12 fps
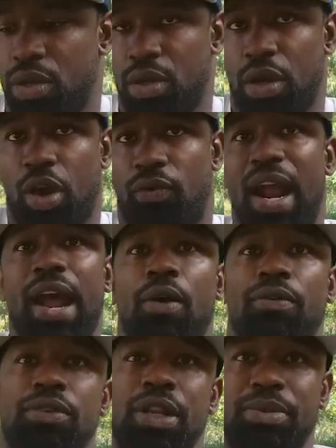a
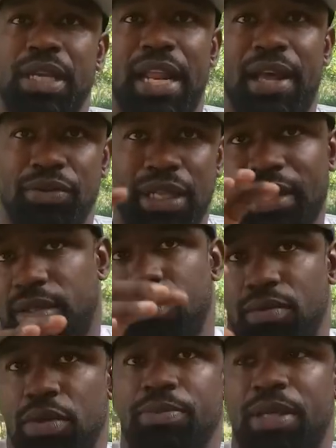round. You know what I'm saying? I
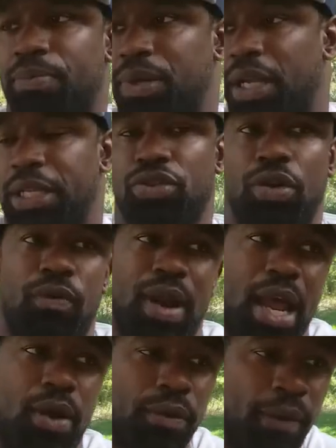put it into a
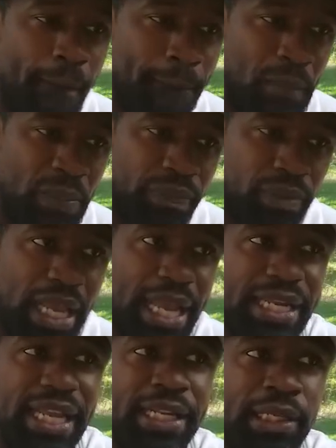round.
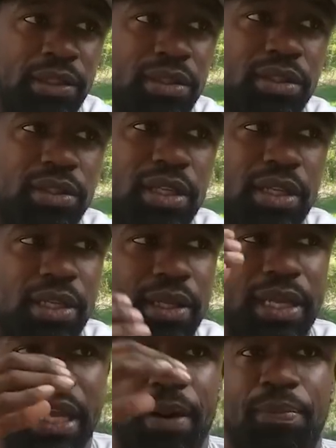And then
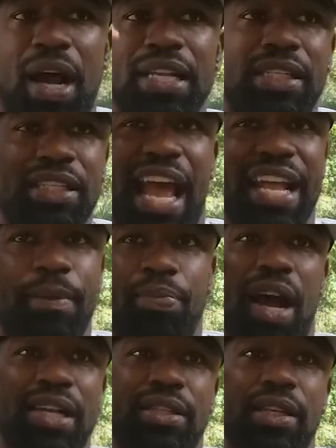in the process, because I had the
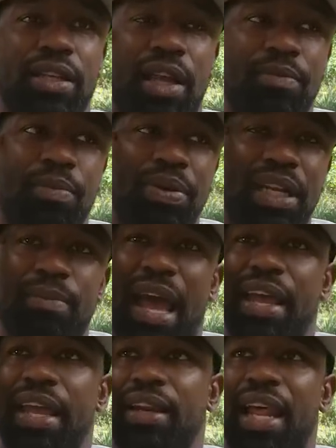process put in my
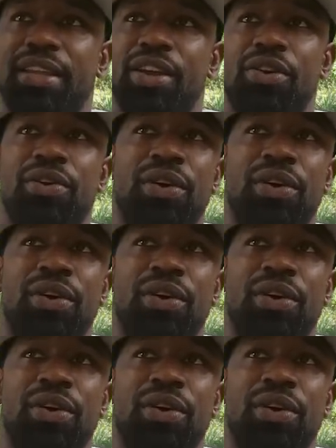head, like, yo,